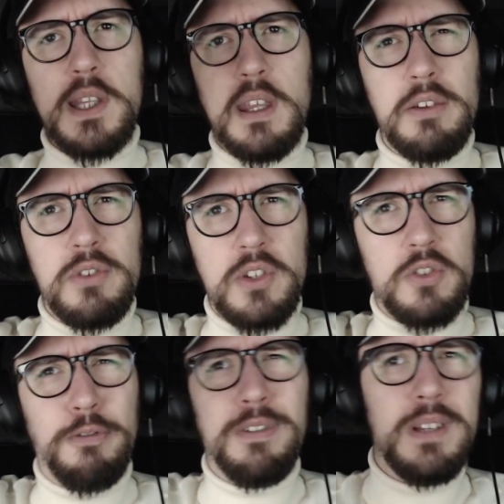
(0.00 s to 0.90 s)
and then there's a
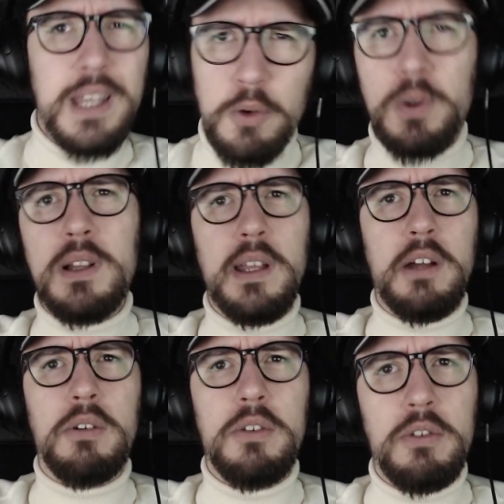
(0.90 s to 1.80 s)
sort of liquid
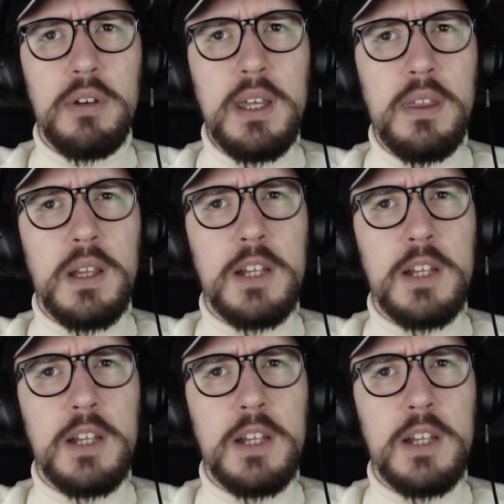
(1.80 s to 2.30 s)
layer underneath,